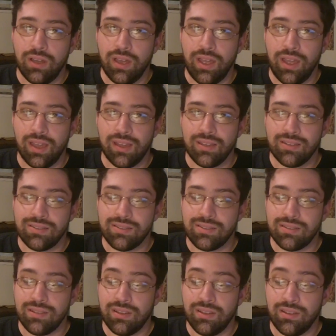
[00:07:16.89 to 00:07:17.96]

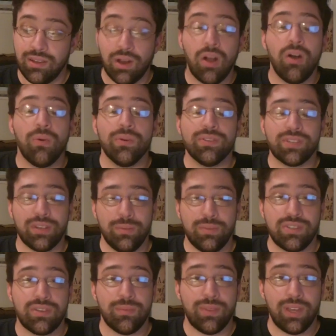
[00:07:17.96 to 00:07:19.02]
and they're always going to
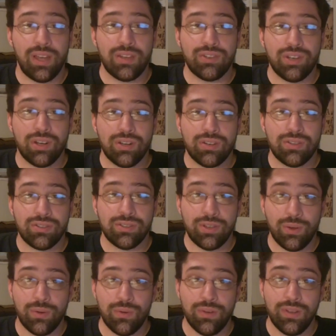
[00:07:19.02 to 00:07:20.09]
be something I cherish.
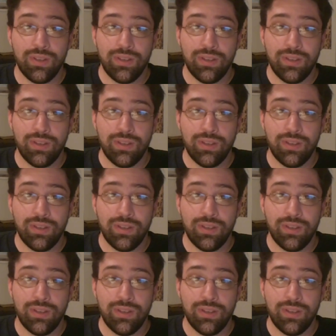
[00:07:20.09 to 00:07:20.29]
So